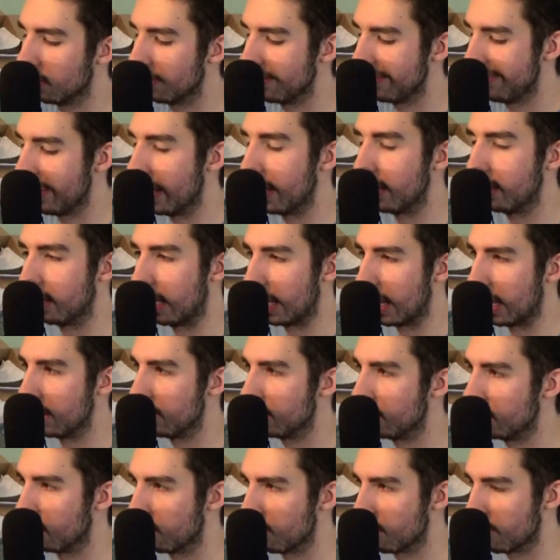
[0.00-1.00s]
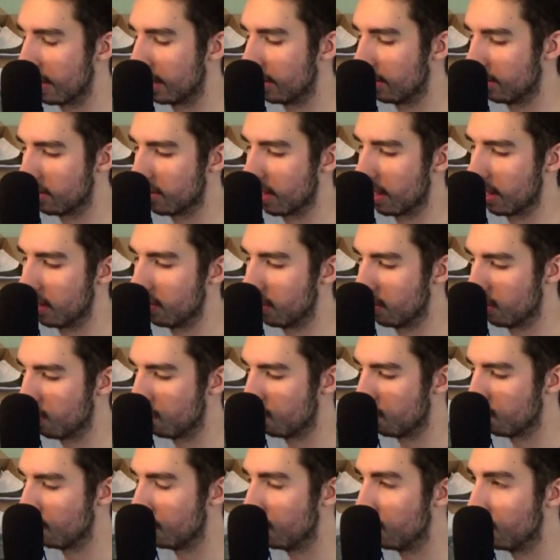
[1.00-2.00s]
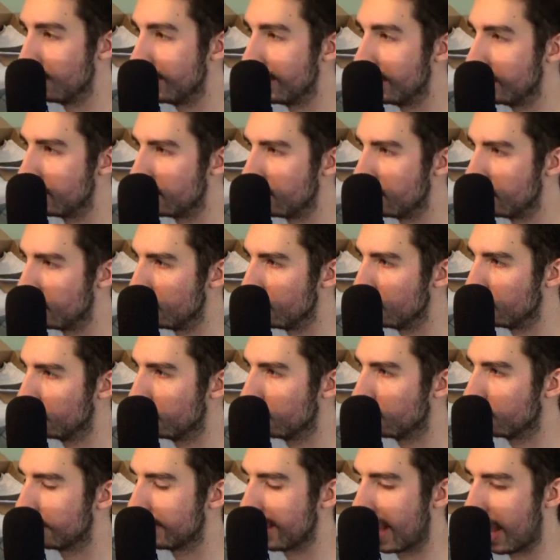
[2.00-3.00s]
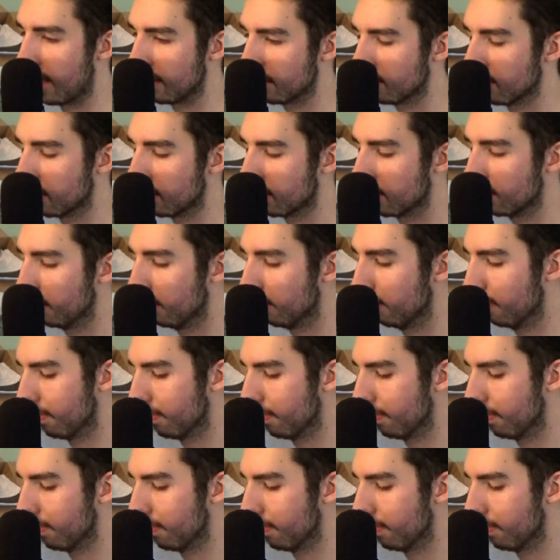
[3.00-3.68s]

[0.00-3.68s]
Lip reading: deadlines or things that you need to do, tasks.